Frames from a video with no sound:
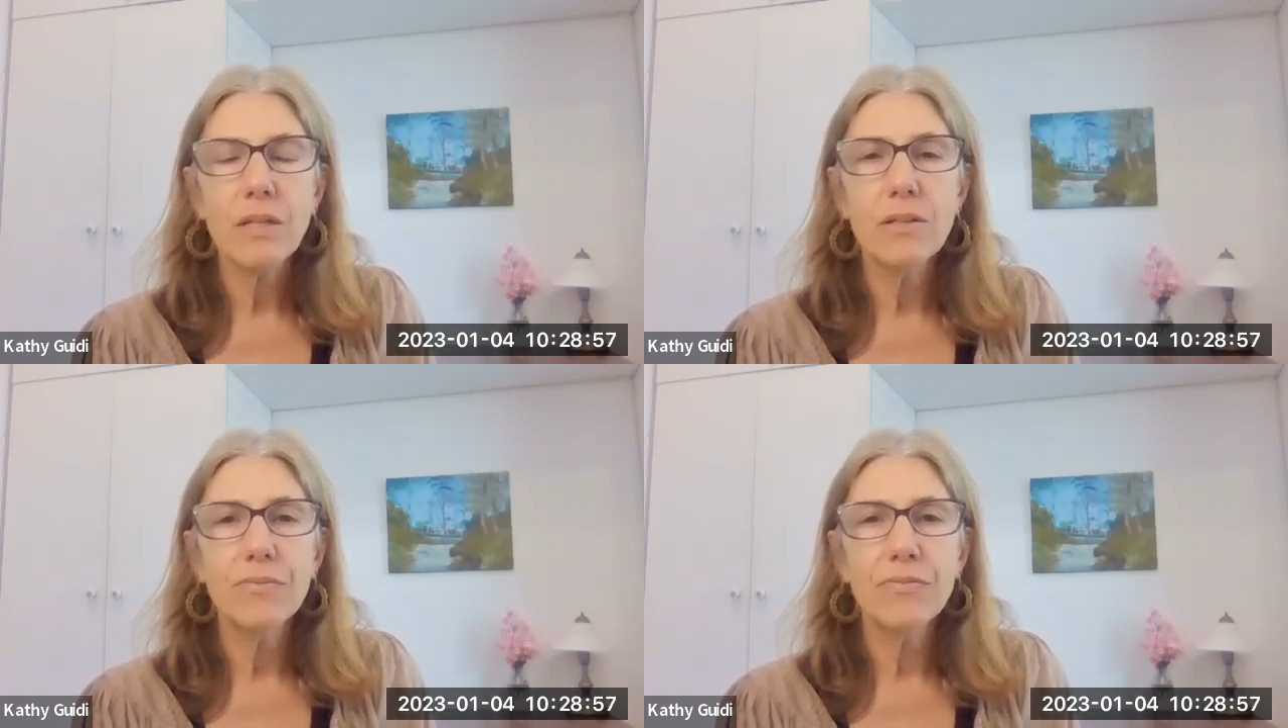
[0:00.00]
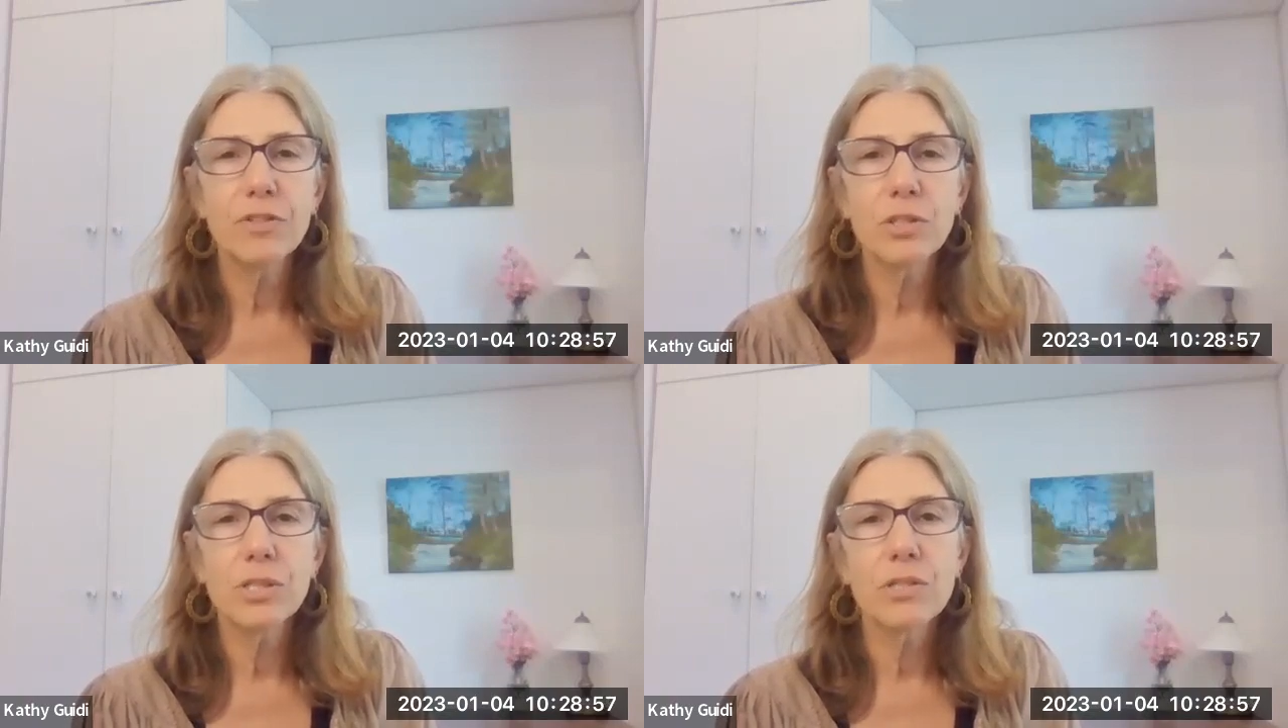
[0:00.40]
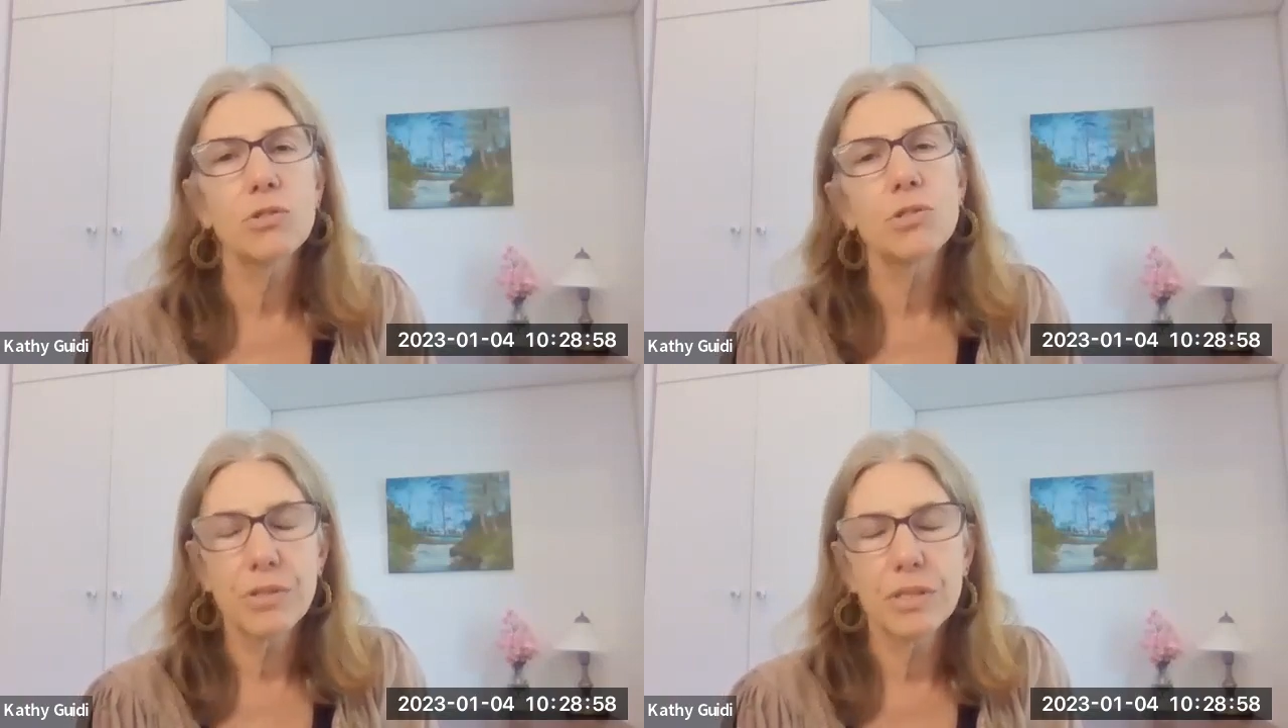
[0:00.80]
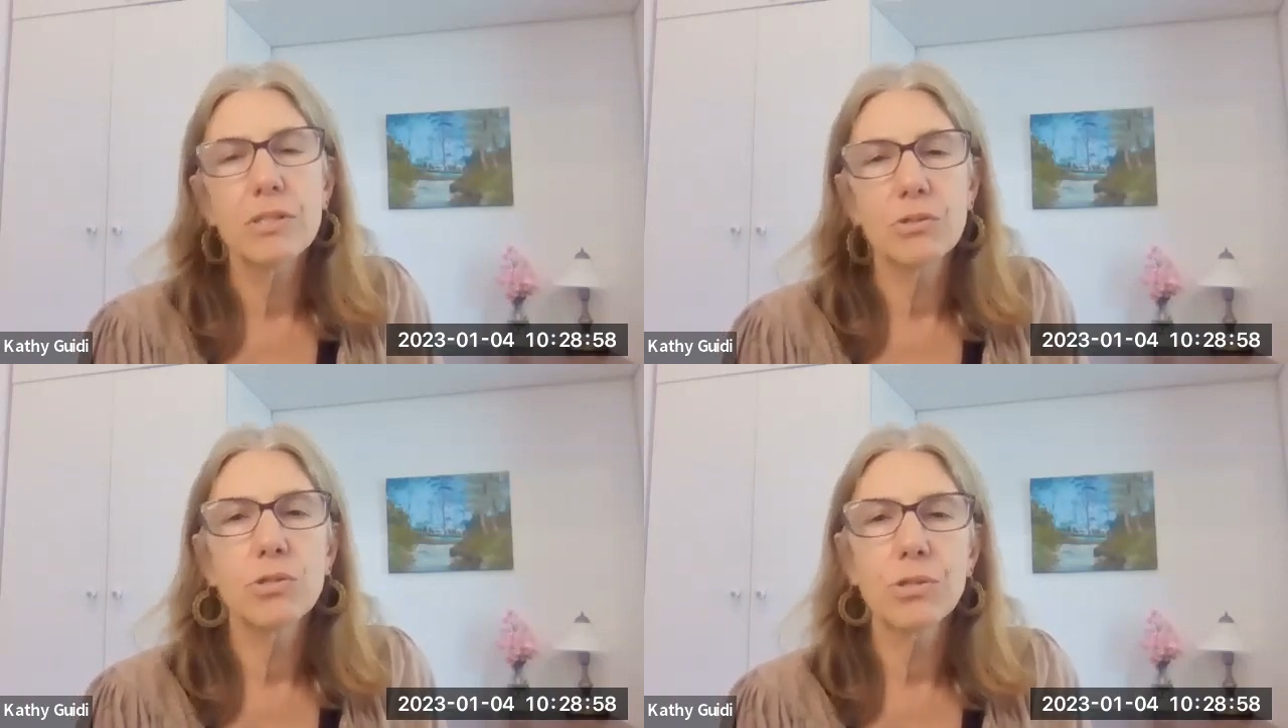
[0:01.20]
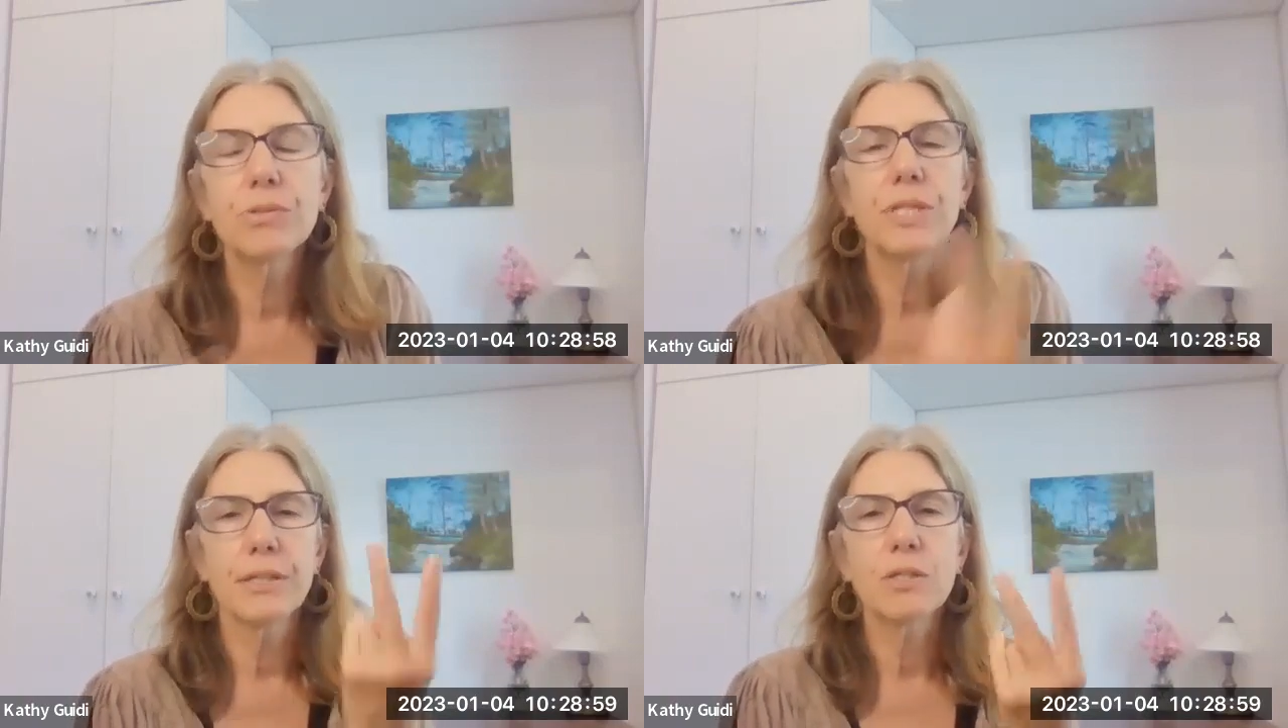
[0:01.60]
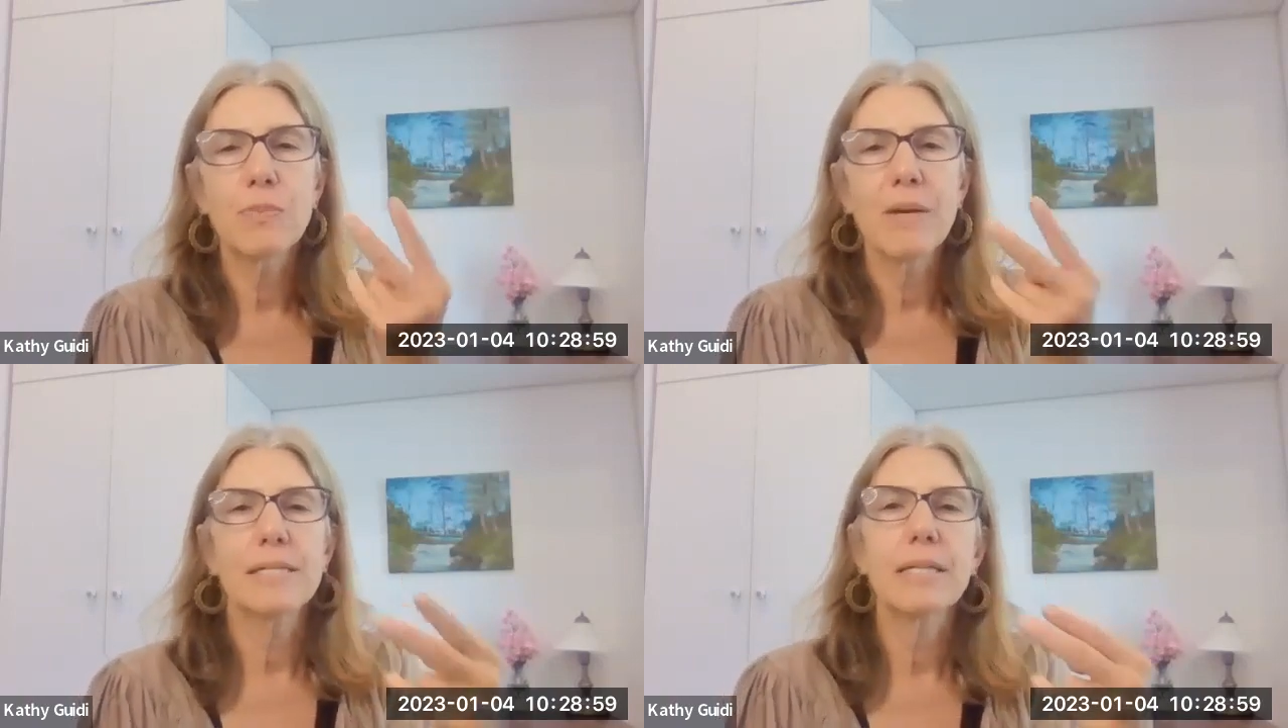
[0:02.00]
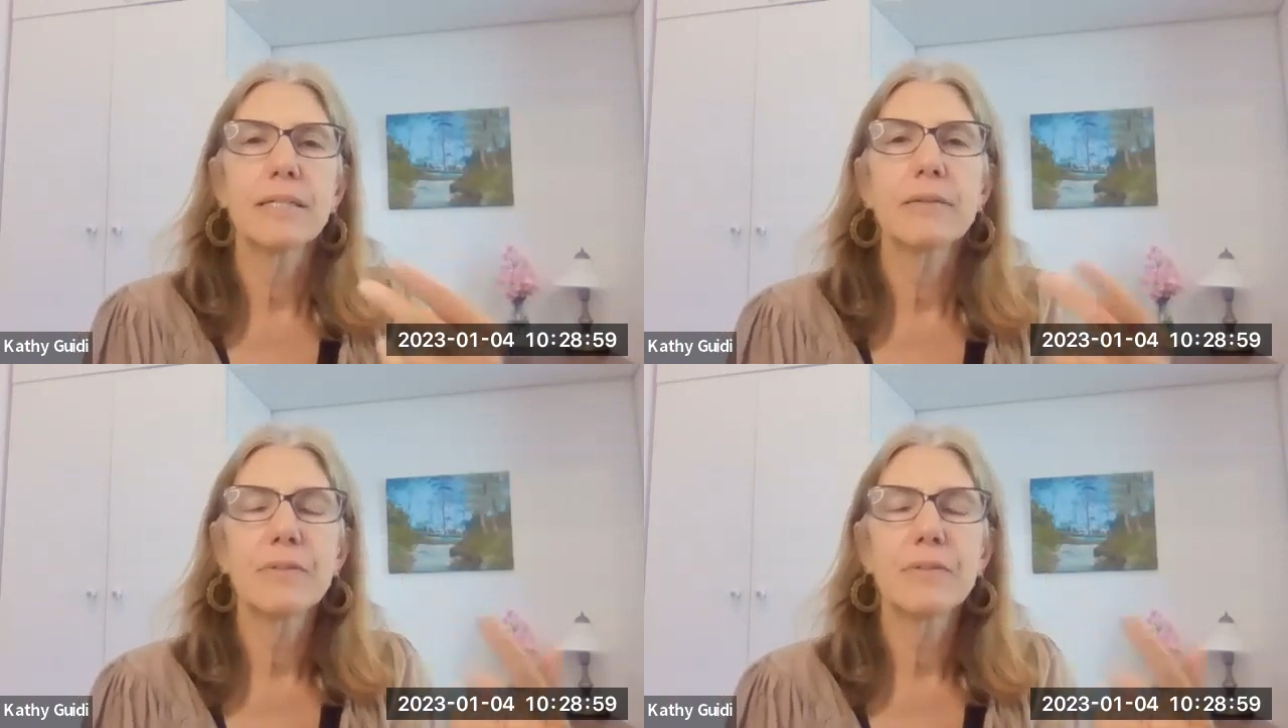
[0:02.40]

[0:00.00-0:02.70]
there's two tiers basically,